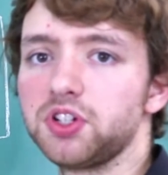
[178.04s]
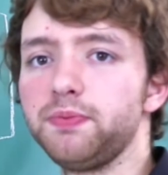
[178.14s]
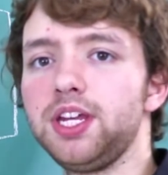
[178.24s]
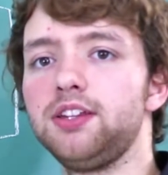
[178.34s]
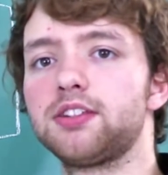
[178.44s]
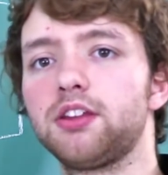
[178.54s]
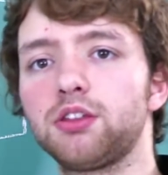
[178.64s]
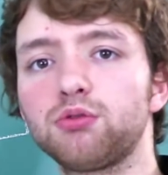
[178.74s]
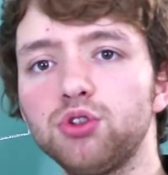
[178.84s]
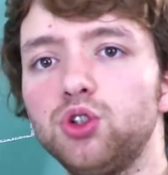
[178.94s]
which means
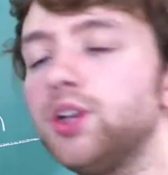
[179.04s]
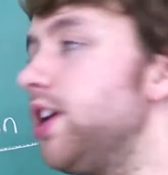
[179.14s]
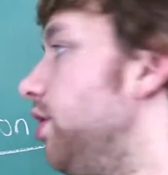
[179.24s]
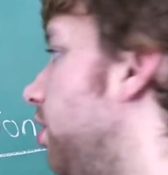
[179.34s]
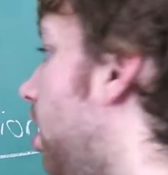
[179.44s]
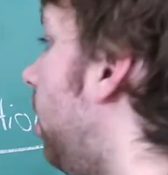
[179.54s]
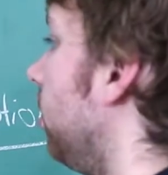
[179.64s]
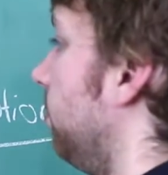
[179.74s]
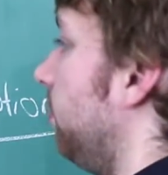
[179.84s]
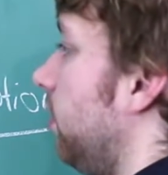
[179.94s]
through another
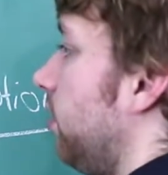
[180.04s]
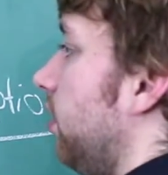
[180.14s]
column,